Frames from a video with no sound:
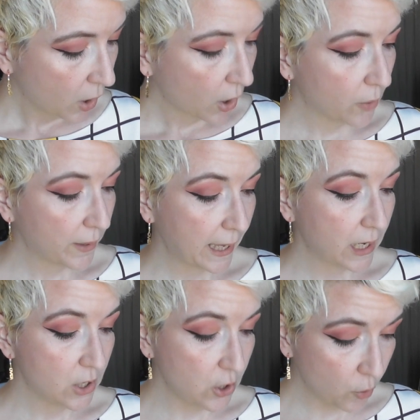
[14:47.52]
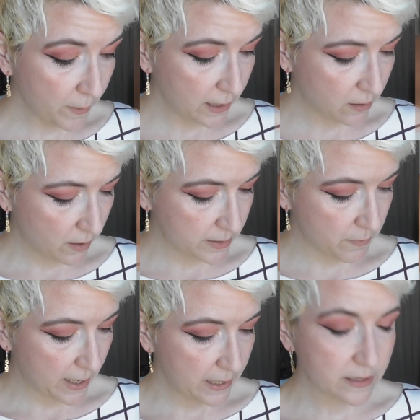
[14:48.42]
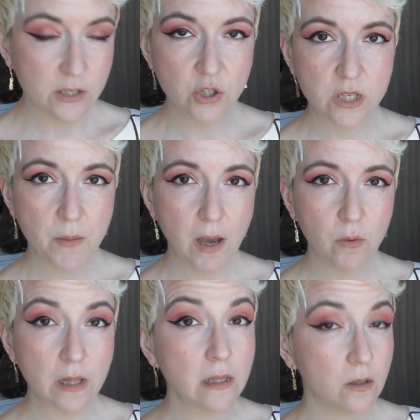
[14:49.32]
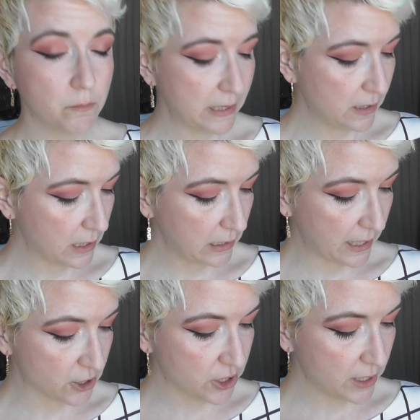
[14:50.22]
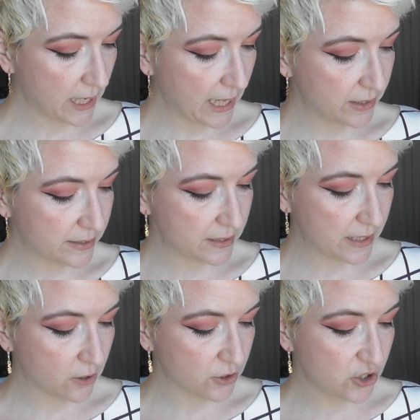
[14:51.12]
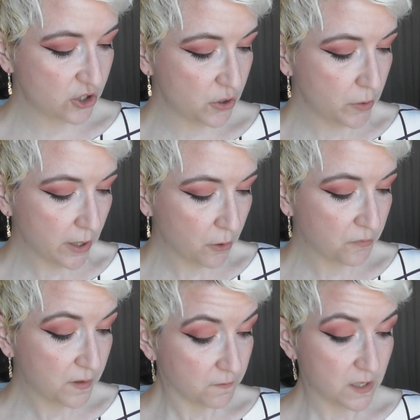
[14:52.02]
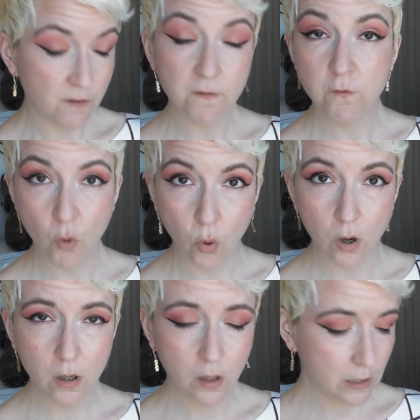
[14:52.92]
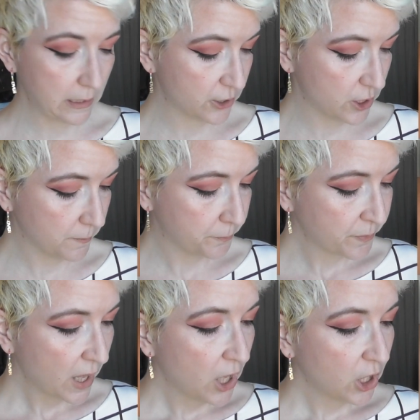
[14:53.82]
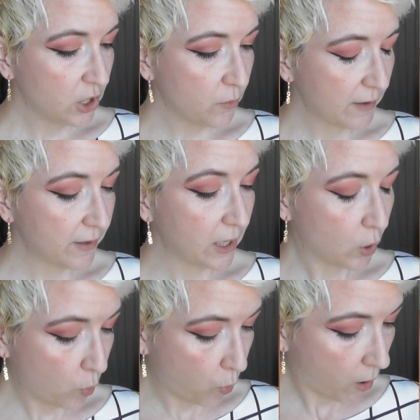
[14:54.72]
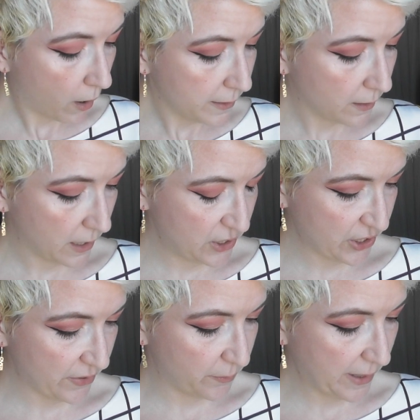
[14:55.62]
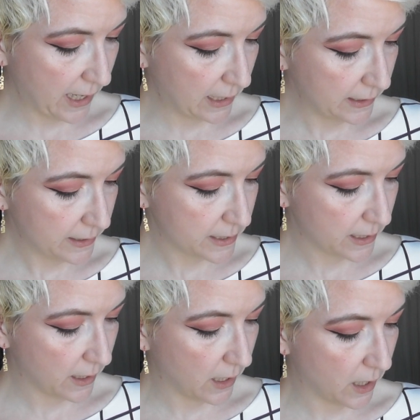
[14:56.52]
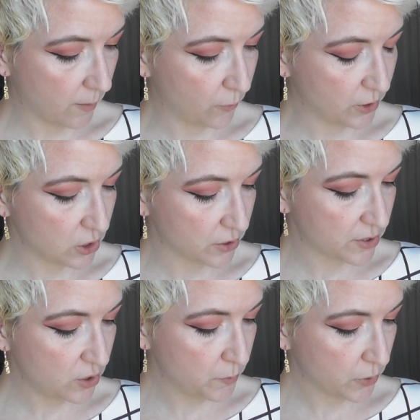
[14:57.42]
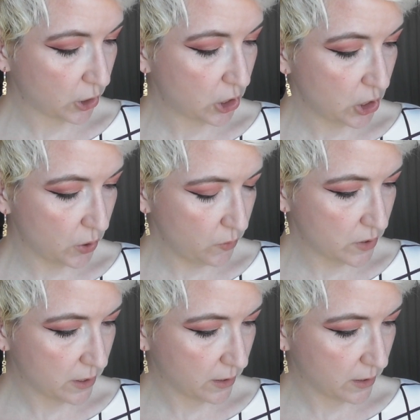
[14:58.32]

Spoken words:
Okay, Nomad Cosmetics has just come out with a little mini collection, and this is their Studio 54 collection. You have a quad eyeshadow palette, which looks super cute.